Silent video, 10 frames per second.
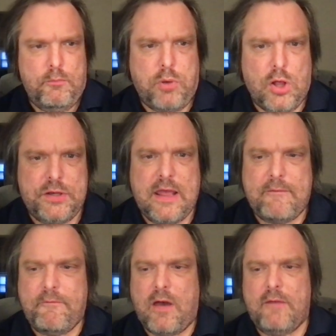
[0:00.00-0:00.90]
pawn to
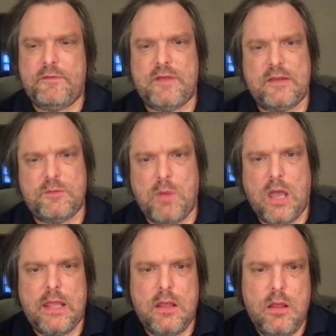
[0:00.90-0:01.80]
f5 sends
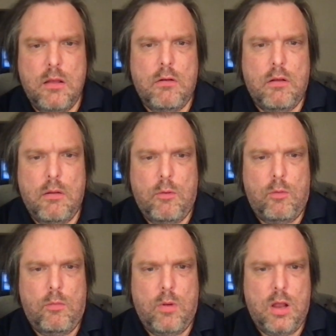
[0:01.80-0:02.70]
my
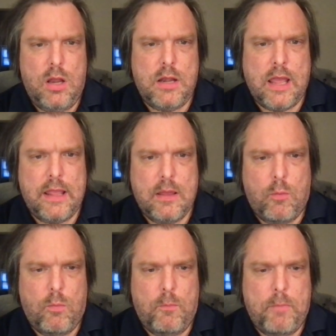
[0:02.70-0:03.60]
knight
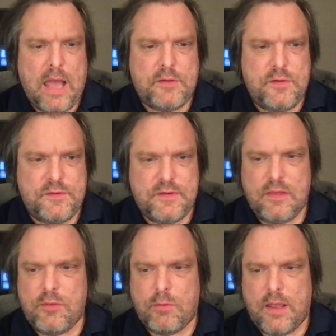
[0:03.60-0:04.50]
back to
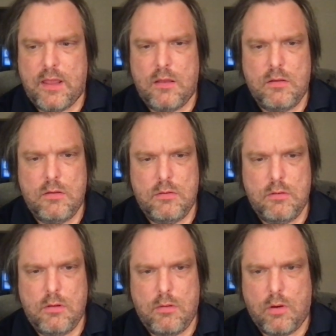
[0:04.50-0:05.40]
c3.
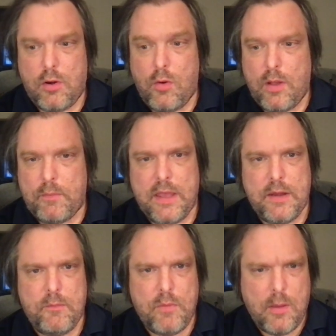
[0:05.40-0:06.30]
Oh no, I
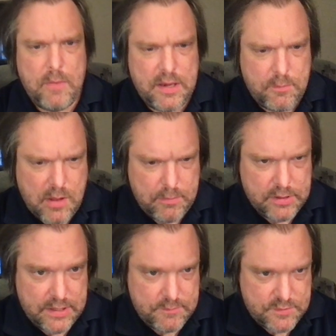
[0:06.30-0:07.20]

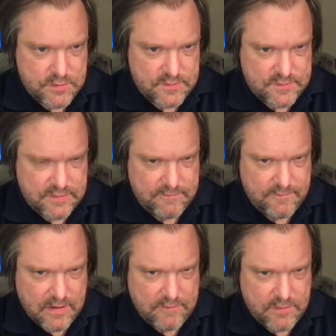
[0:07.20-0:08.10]
played him to
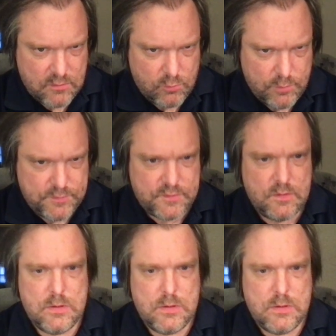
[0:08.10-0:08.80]
c5 here. Whoops.